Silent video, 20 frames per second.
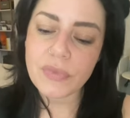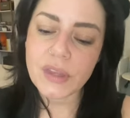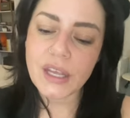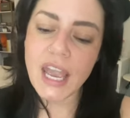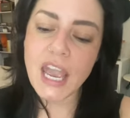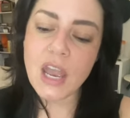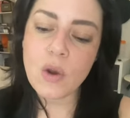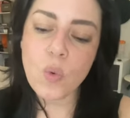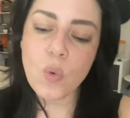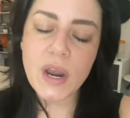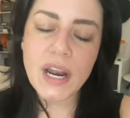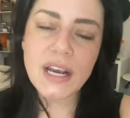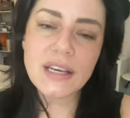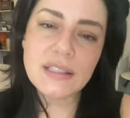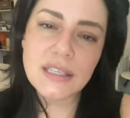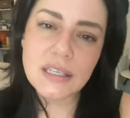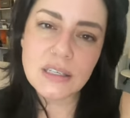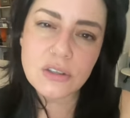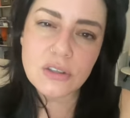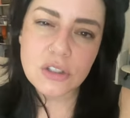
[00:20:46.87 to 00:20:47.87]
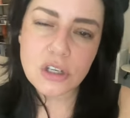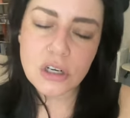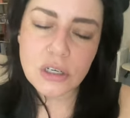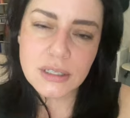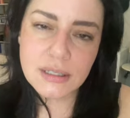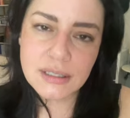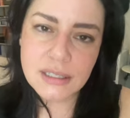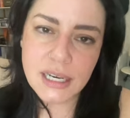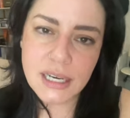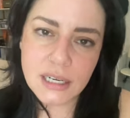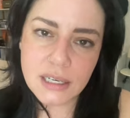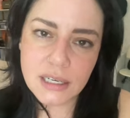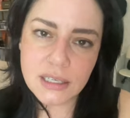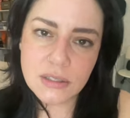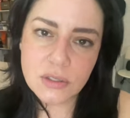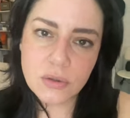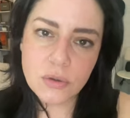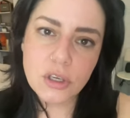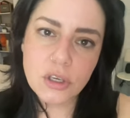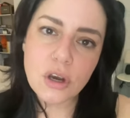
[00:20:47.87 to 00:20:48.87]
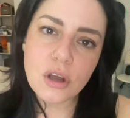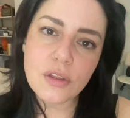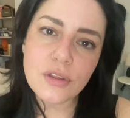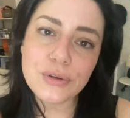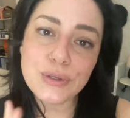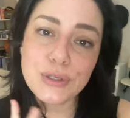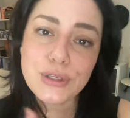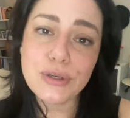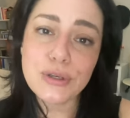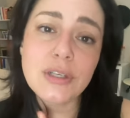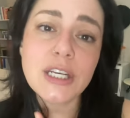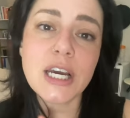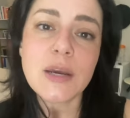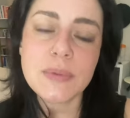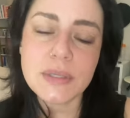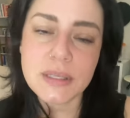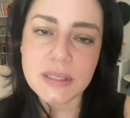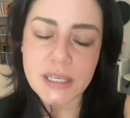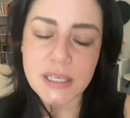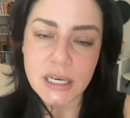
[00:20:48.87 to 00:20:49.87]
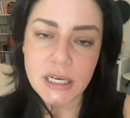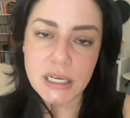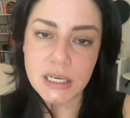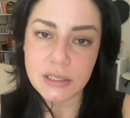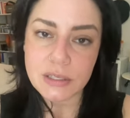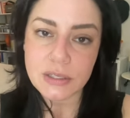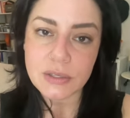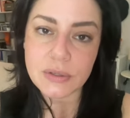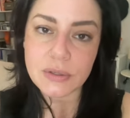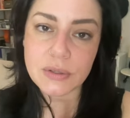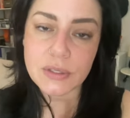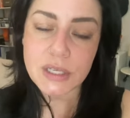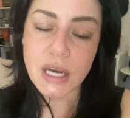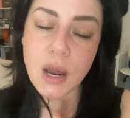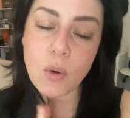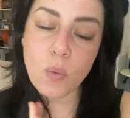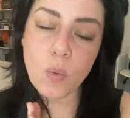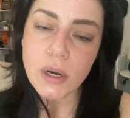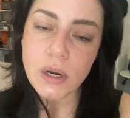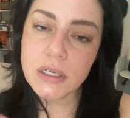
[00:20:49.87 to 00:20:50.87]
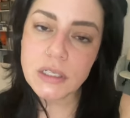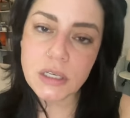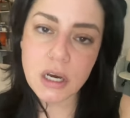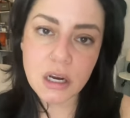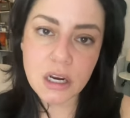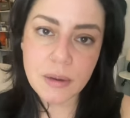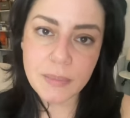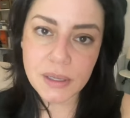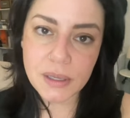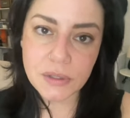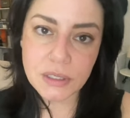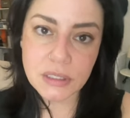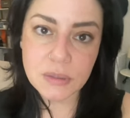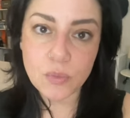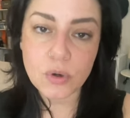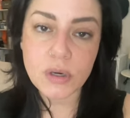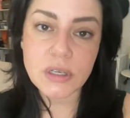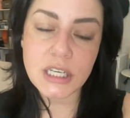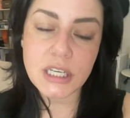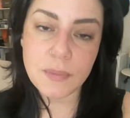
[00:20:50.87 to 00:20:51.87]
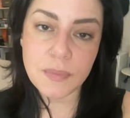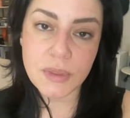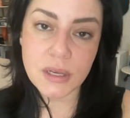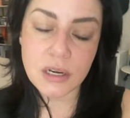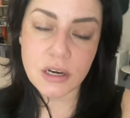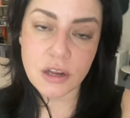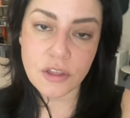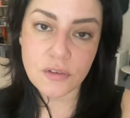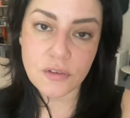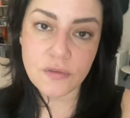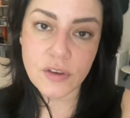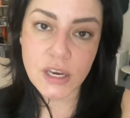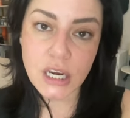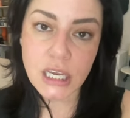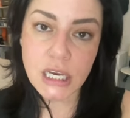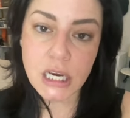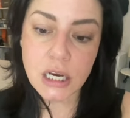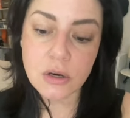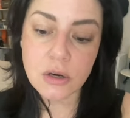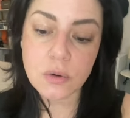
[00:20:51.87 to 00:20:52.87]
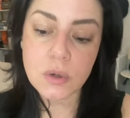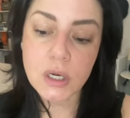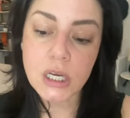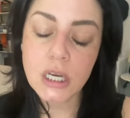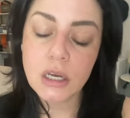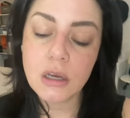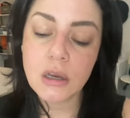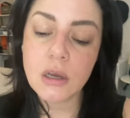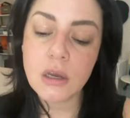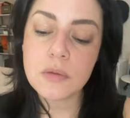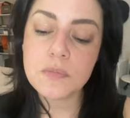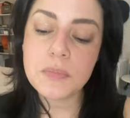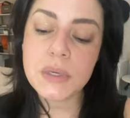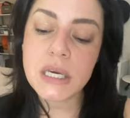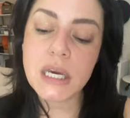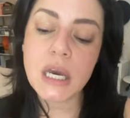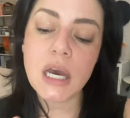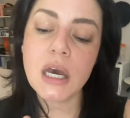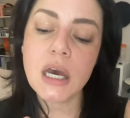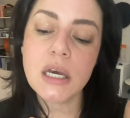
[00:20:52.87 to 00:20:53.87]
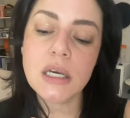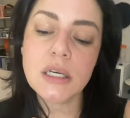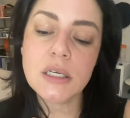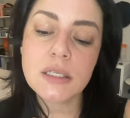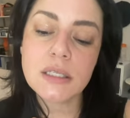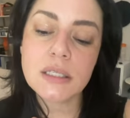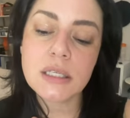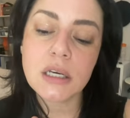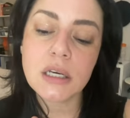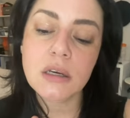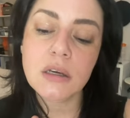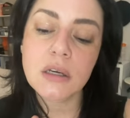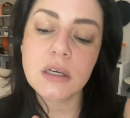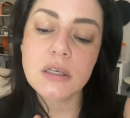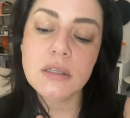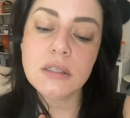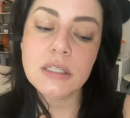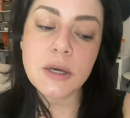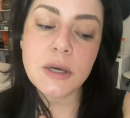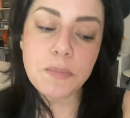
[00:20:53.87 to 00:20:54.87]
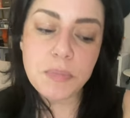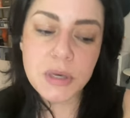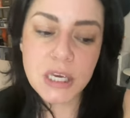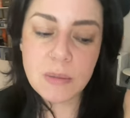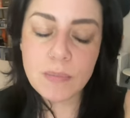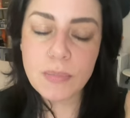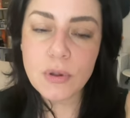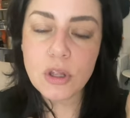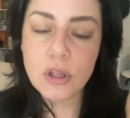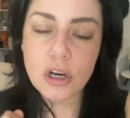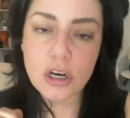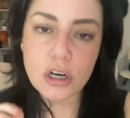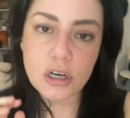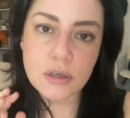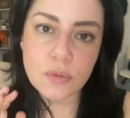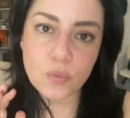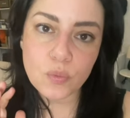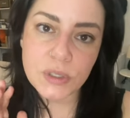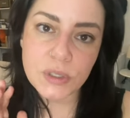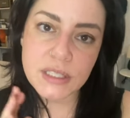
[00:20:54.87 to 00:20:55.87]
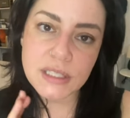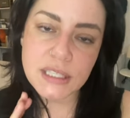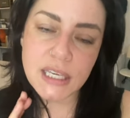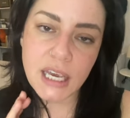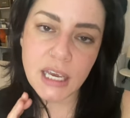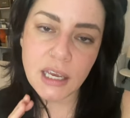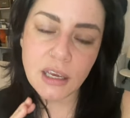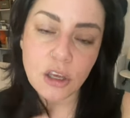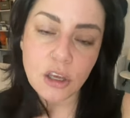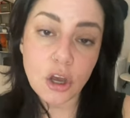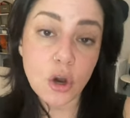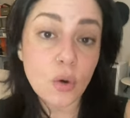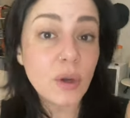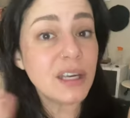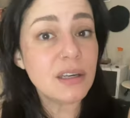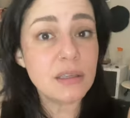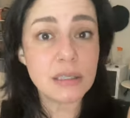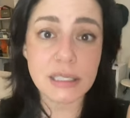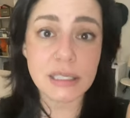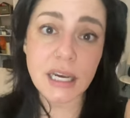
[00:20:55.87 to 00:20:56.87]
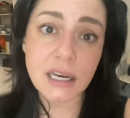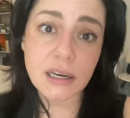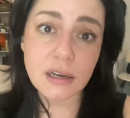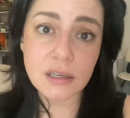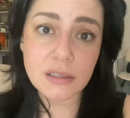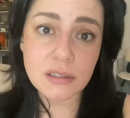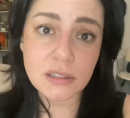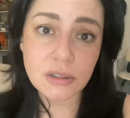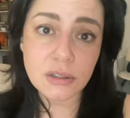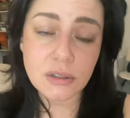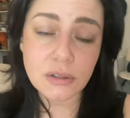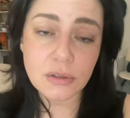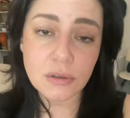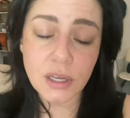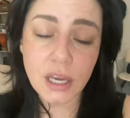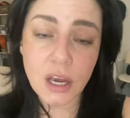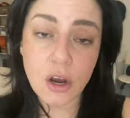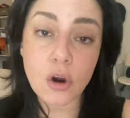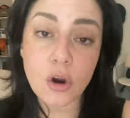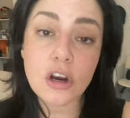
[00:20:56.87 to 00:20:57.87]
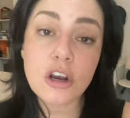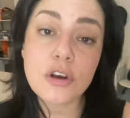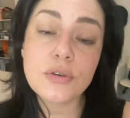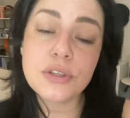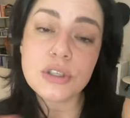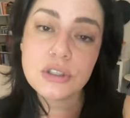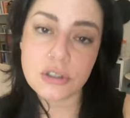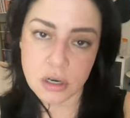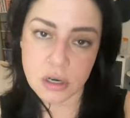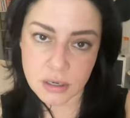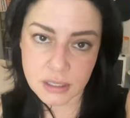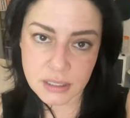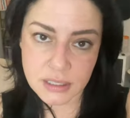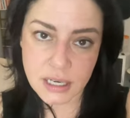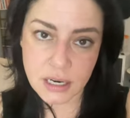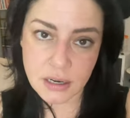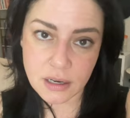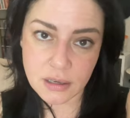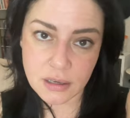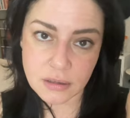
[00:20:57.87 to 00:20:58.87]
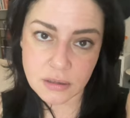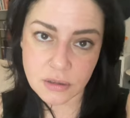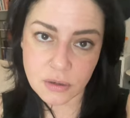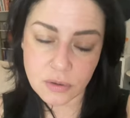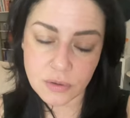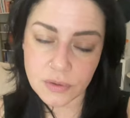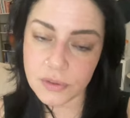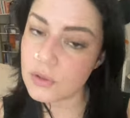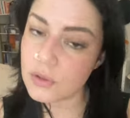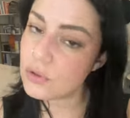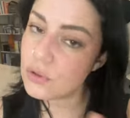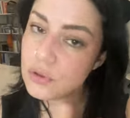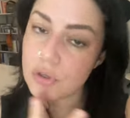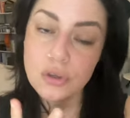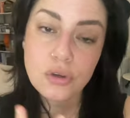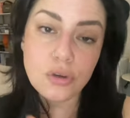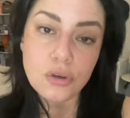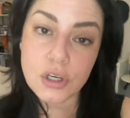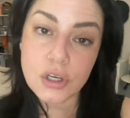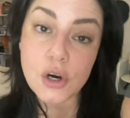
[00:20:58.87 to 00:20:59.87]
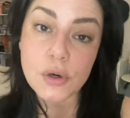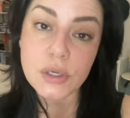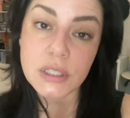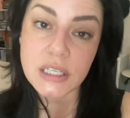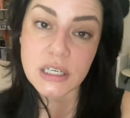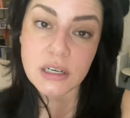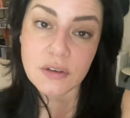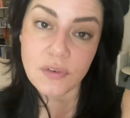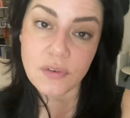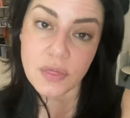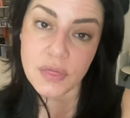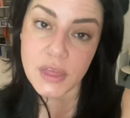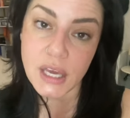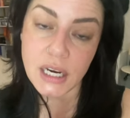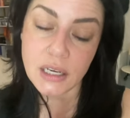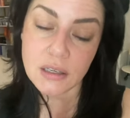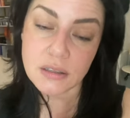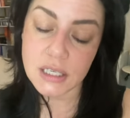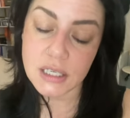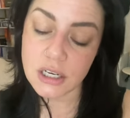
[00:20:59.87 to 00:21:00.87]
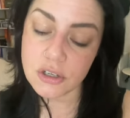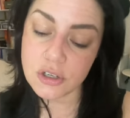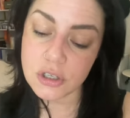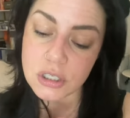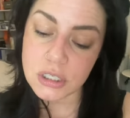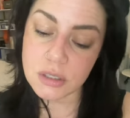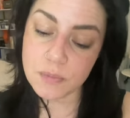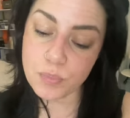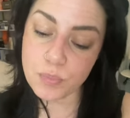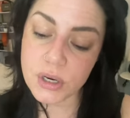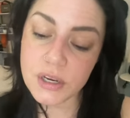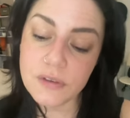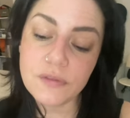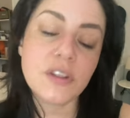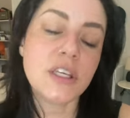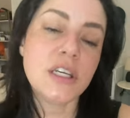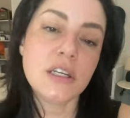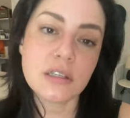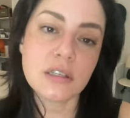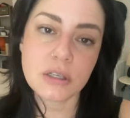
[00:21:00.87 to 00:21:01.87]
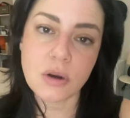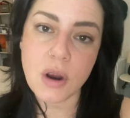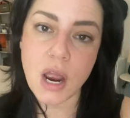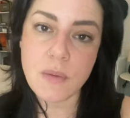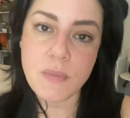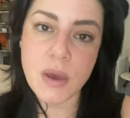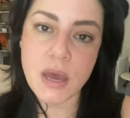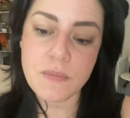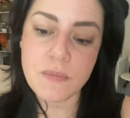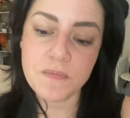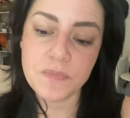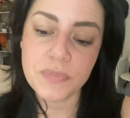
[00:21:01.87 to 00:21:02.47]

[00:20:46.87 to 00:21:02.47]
And when I say start a side hustle, y'all, there's two types of side hustles. I want to talk about this more in depth in another video because some people are would say go get a side hustle or go start a side hustle and those are two totally different things and i'll just briefly describe it